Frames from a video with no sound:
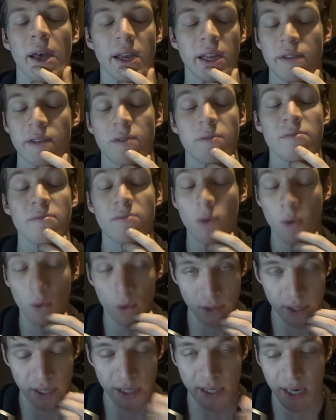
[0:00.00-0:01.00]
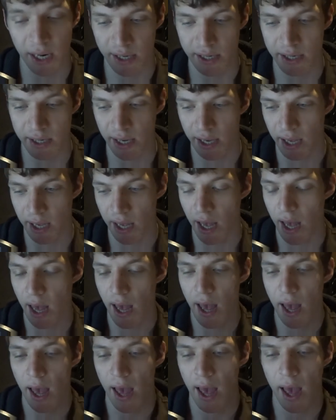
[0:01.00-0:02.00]
more disgusting.
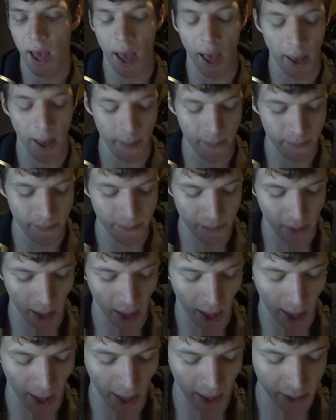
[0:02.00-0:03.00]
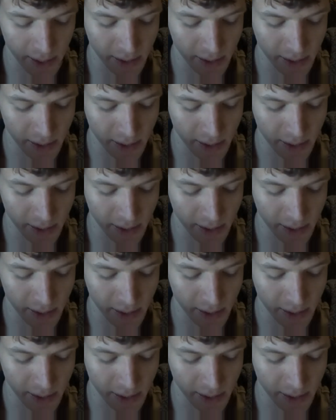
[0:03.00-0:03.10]
I'm going